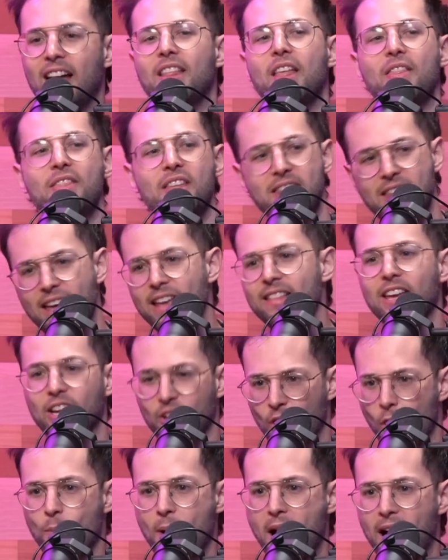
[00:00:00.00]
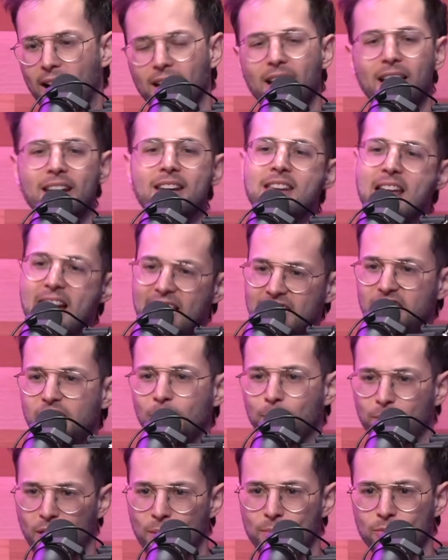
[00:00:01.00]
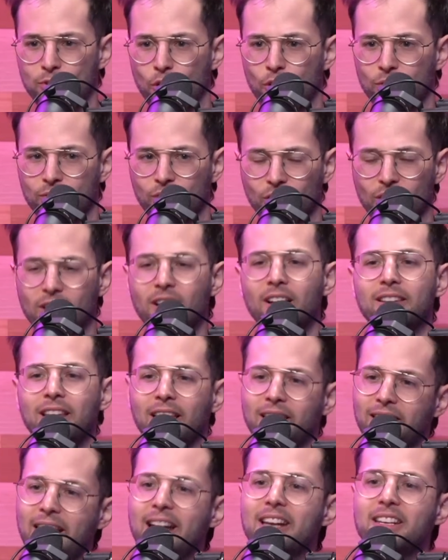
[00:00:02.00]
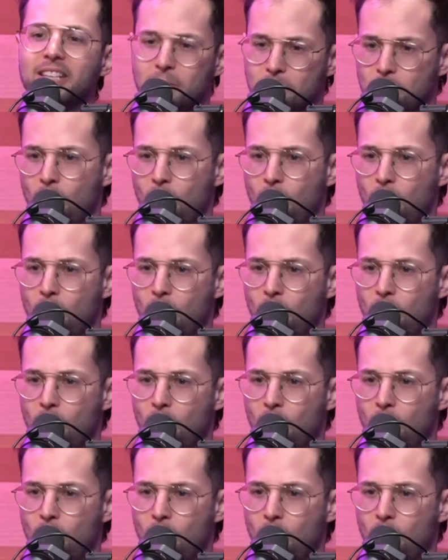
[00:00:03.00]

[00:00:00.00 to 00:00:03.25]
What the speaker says: And then they go back. Next ship comes over. They land in